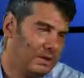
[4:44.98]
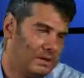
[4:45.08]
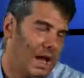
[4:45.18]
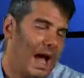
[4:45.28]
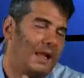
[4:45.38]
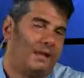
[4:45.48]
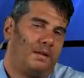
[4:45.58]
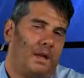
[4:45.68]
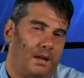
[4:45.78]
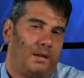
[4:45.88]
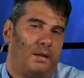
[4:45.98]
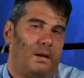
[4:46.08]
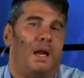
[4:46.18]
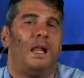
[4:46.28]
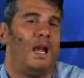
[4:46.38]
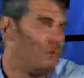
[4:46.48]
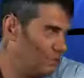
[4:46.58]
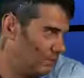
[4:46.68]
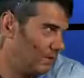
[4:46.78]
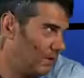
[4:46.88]
Listen, I like the guy. Okay, I like
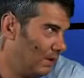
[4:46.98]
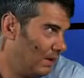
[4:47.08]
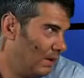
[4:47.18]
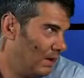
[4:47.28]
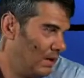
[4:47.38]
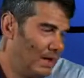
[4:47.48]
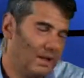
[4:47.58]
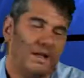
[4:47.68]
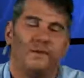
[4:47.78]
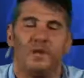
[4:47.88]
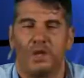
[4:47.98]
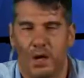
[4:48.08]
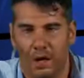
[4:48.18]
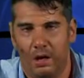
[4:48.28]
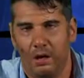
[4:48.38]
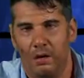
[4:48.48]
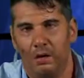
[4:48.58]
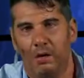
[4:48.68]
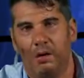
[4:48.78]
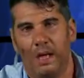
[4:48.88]
Rubin. He left the
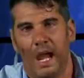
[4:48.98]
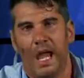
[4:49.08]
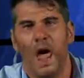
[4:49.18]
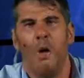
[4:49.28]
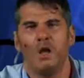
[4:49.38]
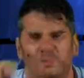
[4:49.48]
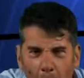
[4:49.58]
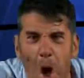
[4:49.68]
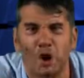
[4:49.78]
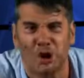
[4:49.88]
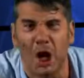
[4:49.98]
show, okay, and that was